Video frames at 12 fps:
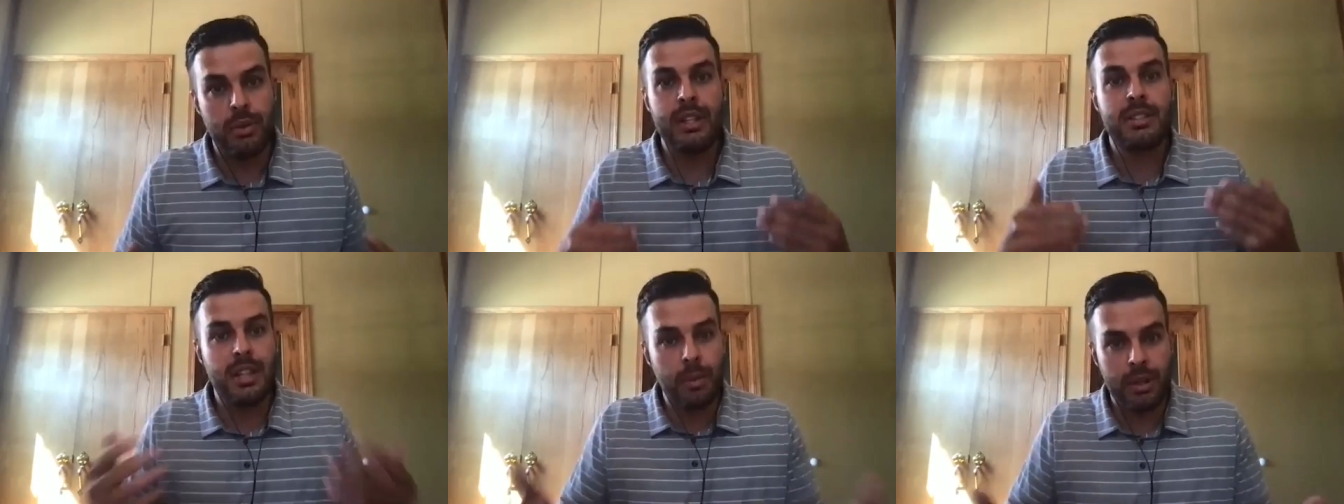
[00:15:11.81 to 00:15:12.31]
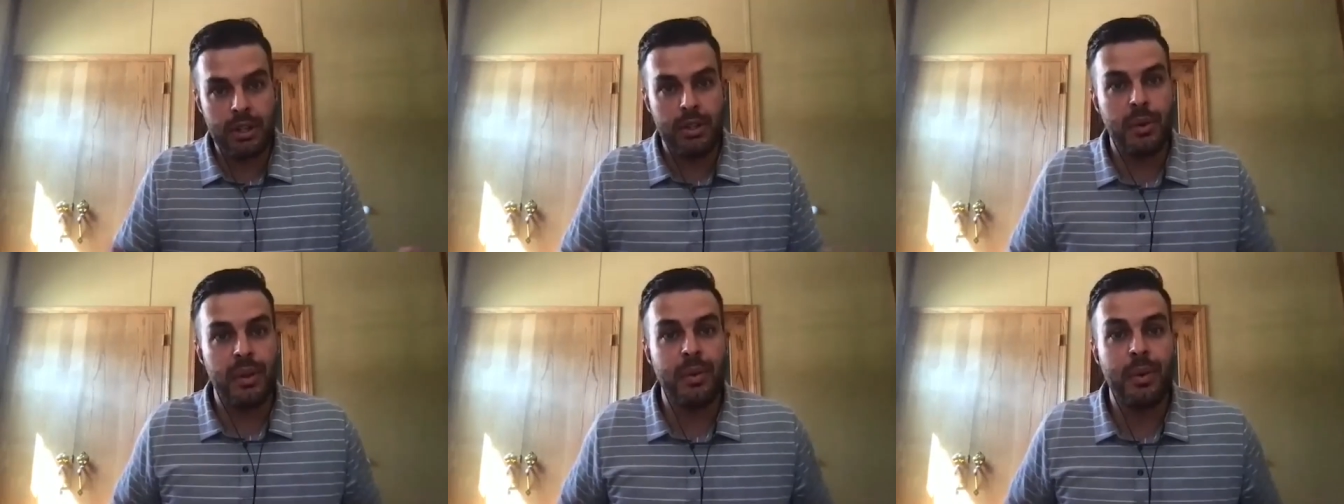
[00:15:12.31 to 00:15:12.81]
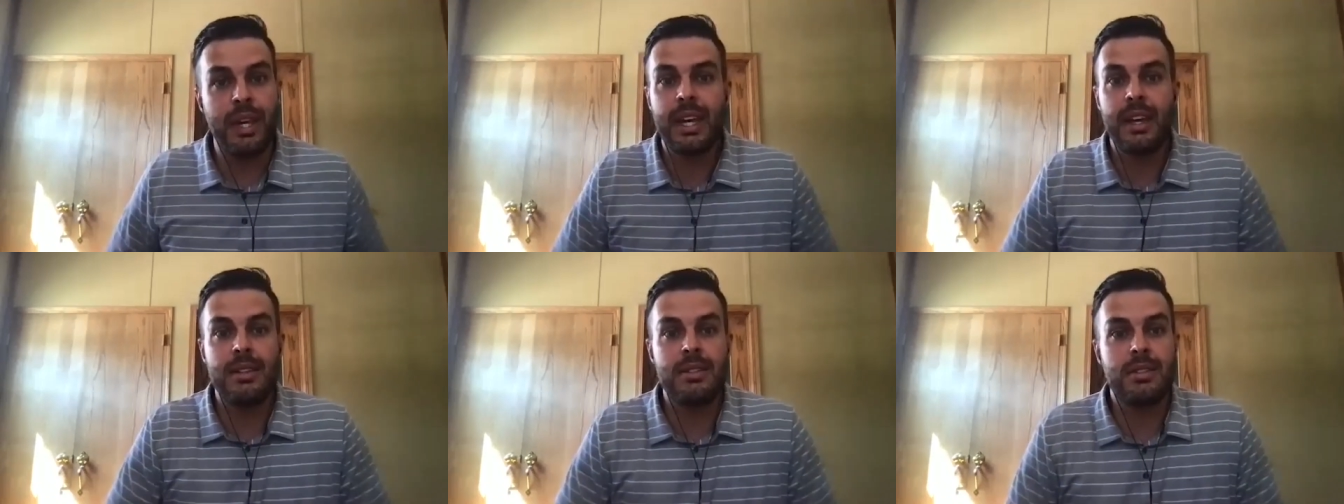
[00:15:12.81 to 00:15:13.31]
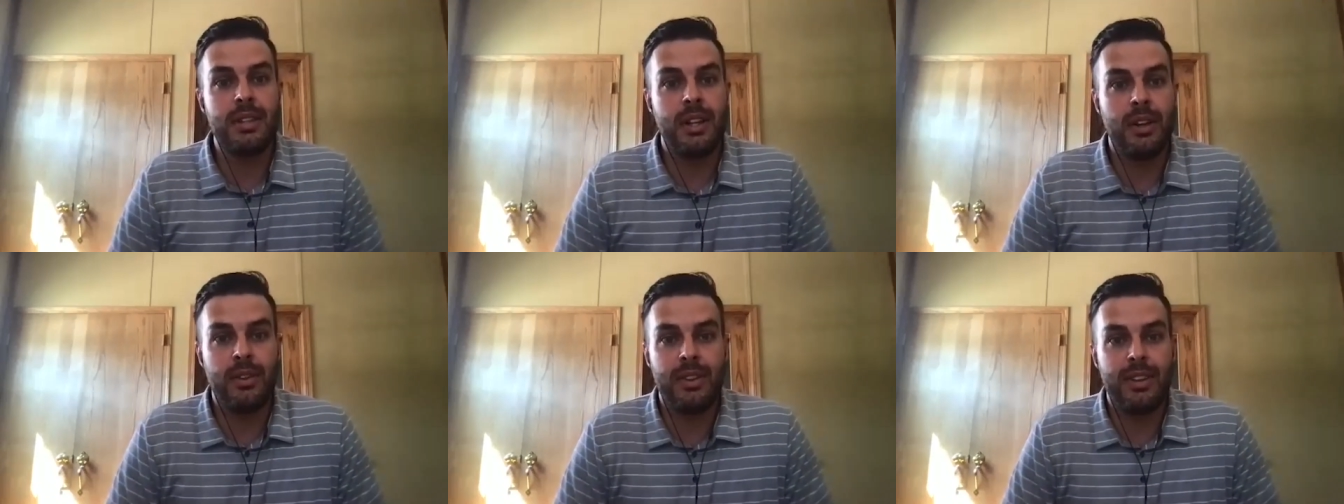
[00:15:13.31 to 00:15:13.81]
They see what you do on the weekends. You
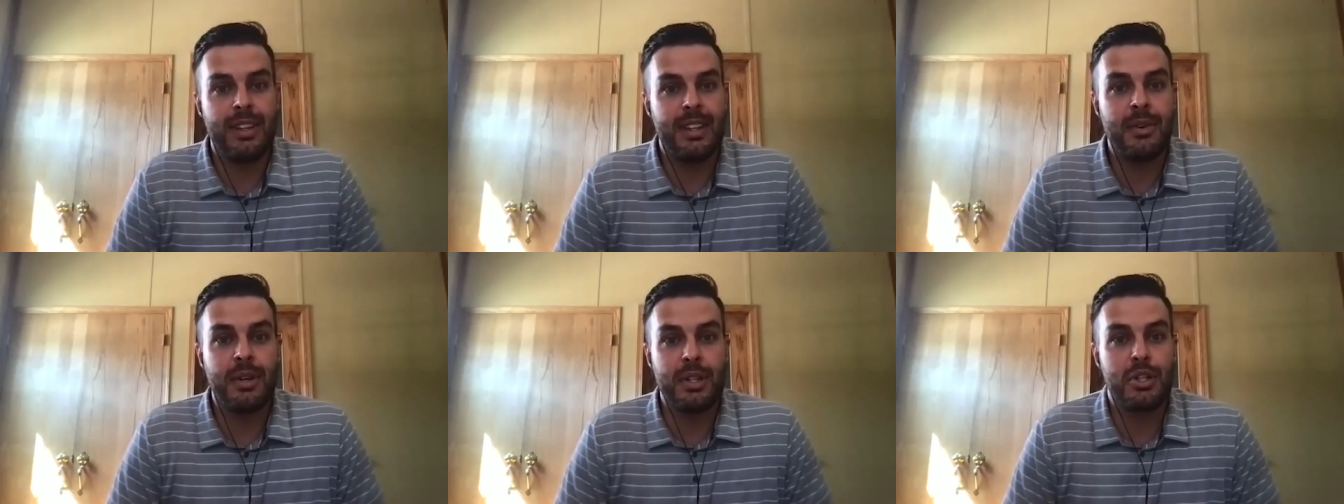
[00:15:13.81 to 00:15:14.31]
know, you can